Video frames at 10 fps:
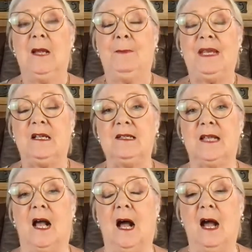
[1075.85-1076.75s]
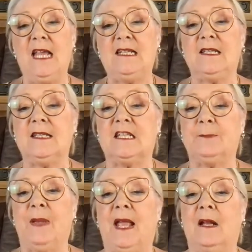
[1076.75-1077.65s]
because I
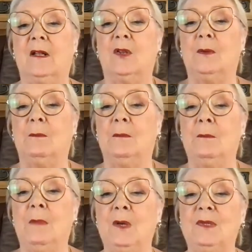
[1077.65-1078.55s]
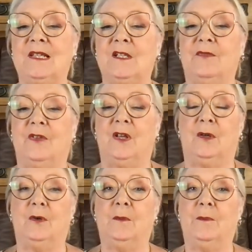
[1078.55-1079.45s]
suspect that most of you,